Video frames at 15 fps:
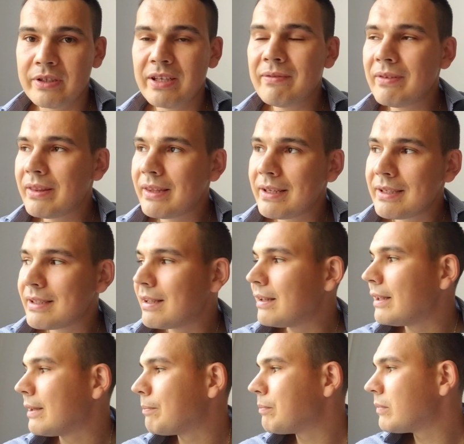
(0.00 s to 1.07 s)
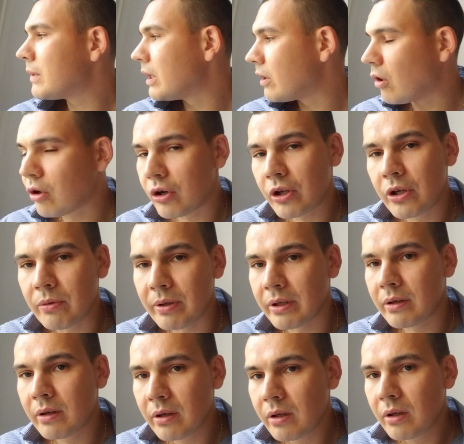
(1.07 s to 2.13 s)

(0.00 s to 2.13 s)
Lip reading: Even things that like arguing